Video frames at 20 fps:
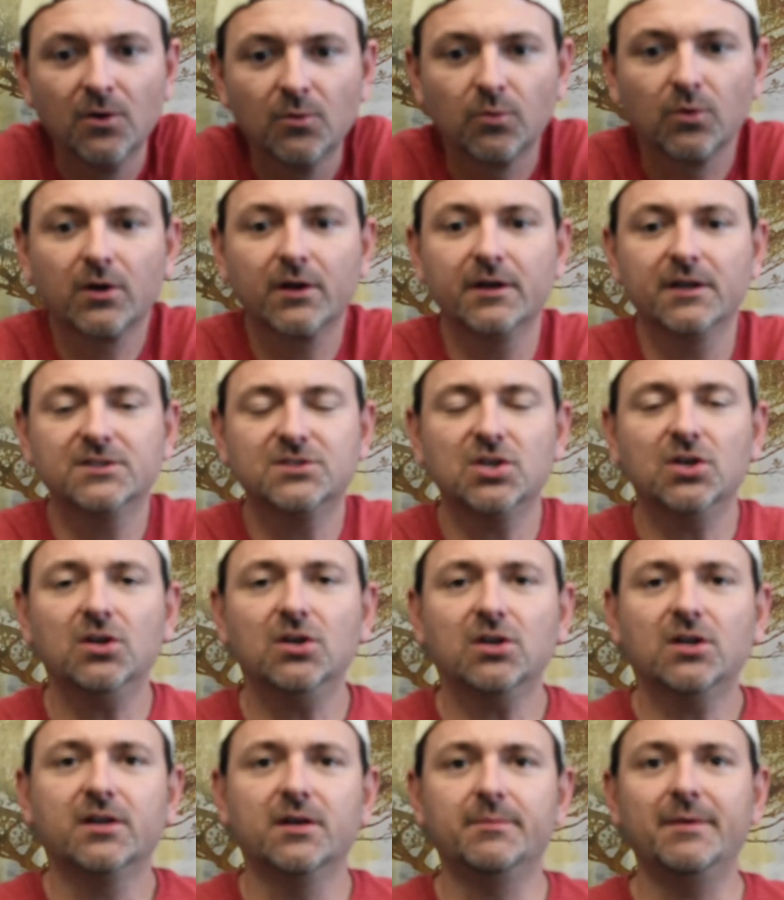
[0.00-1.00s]
We're going to
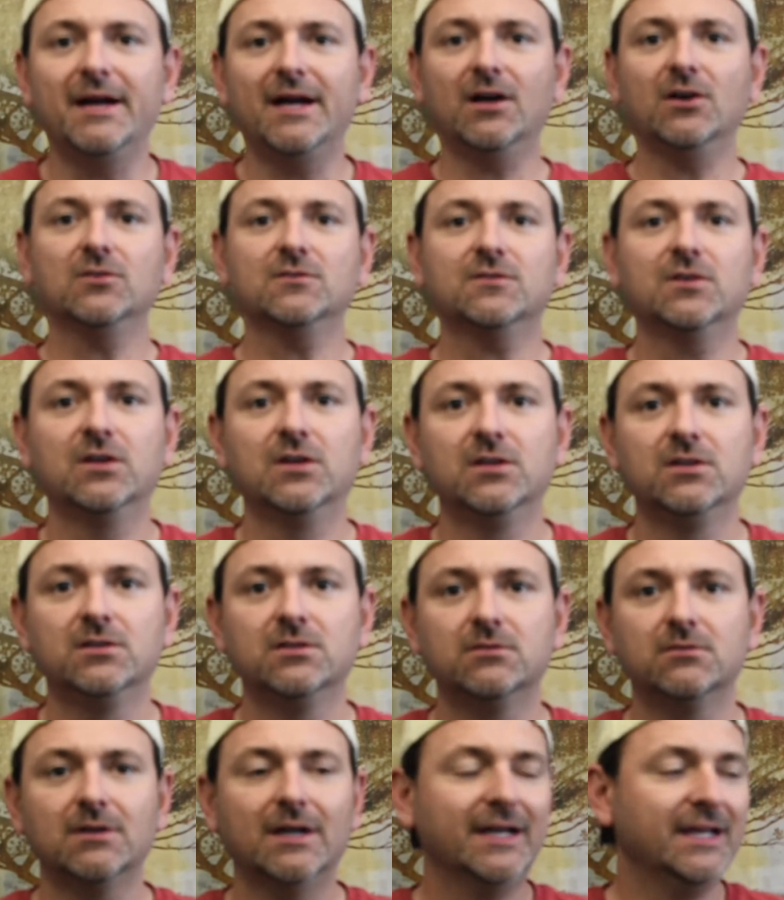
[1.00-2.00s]
talk about,
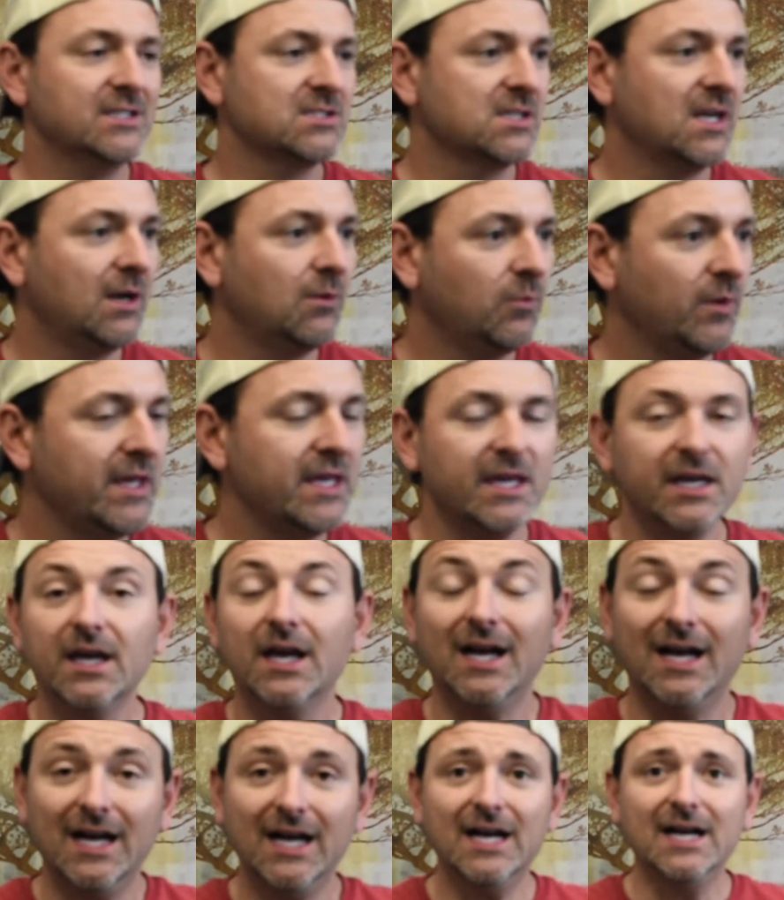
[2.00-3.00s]
well I guess not
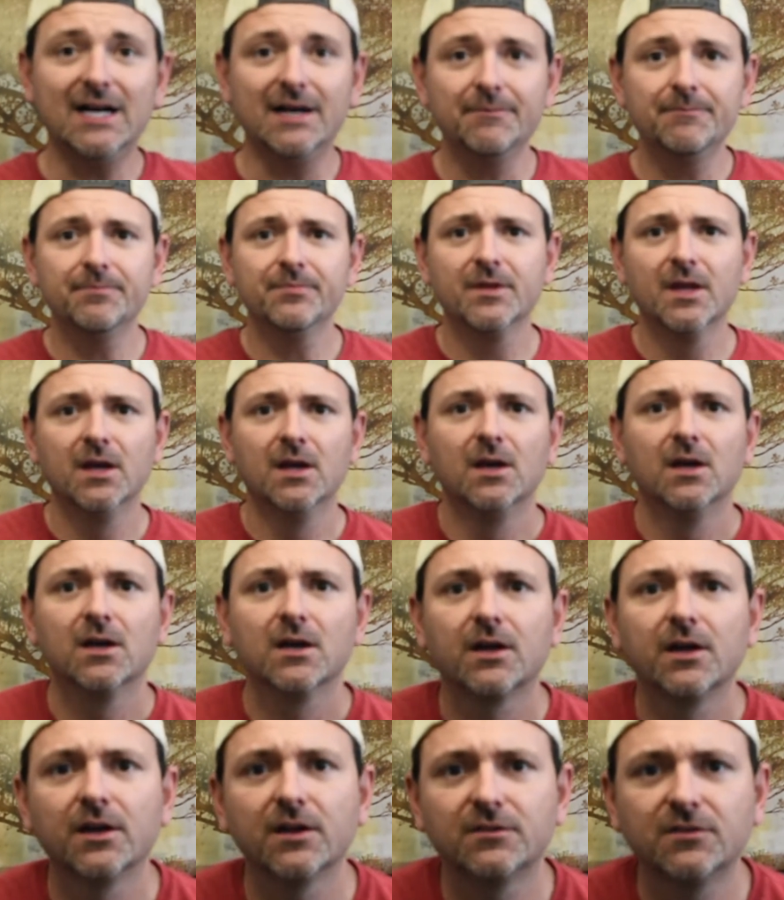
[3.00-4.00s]
I'm
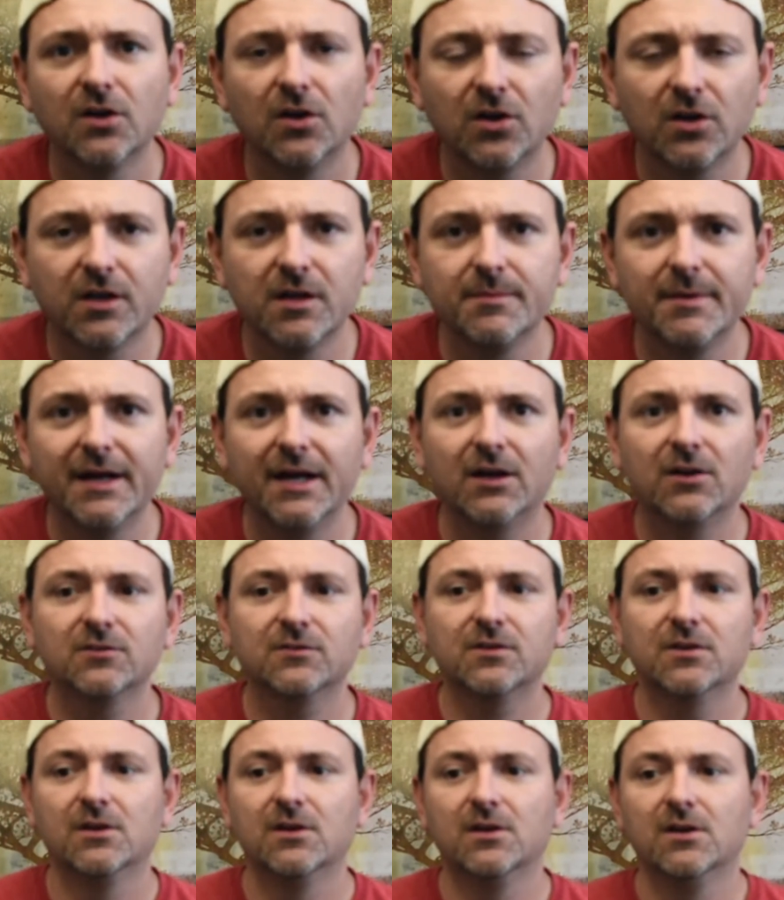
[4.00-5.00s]
going to talk about